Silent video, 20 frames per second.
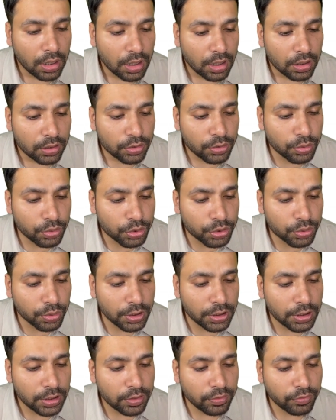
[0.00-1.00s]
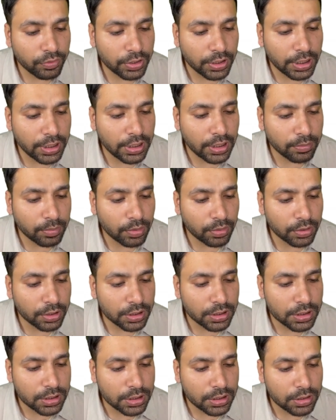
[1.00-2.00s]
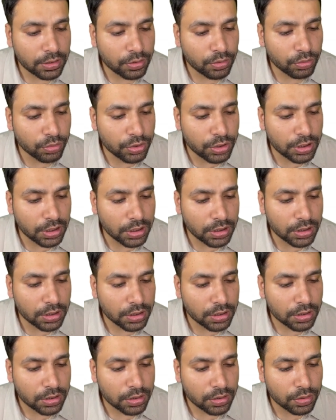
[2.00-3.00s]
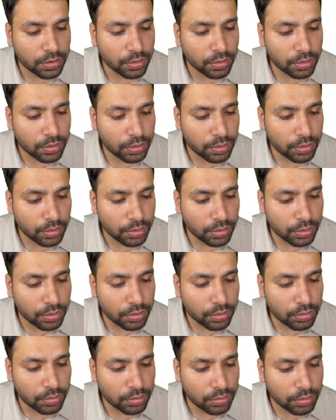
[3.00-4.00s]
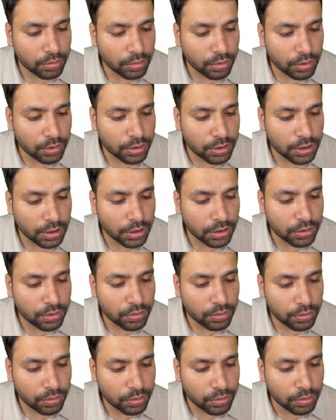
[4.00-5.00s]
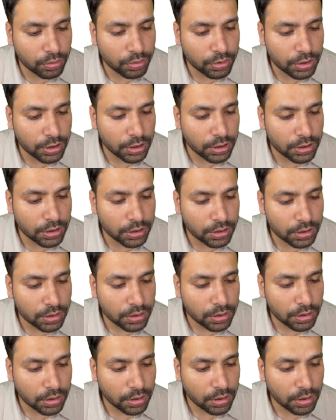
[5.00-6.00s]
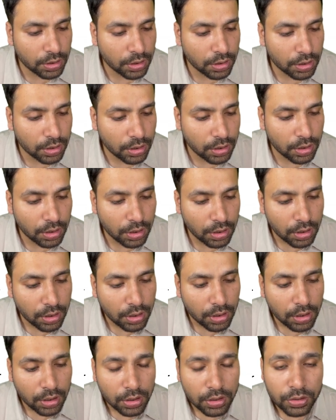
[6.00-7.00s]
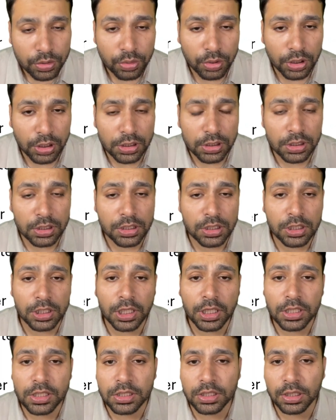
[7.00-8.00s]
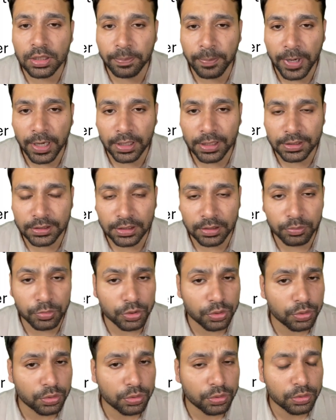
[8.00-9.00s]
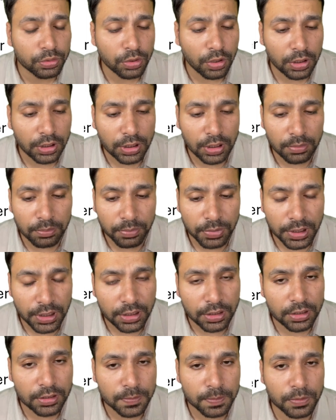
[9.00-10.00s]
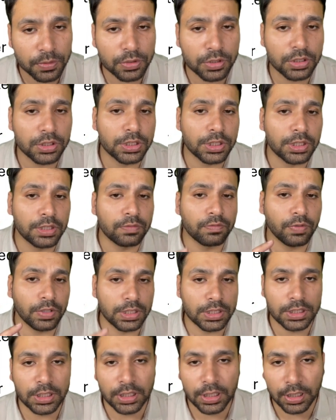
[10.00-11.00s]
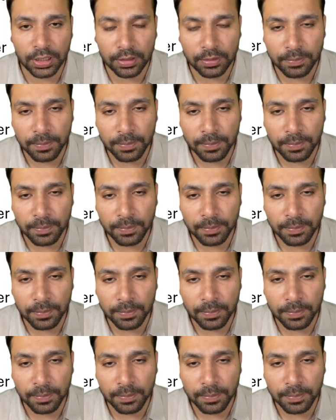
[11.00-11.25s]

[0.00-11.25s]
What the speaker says: Usually we read about is two stages. So not stage two, two stages. So it is a staged hepatectomy. You do not complete this procedure in one sitting.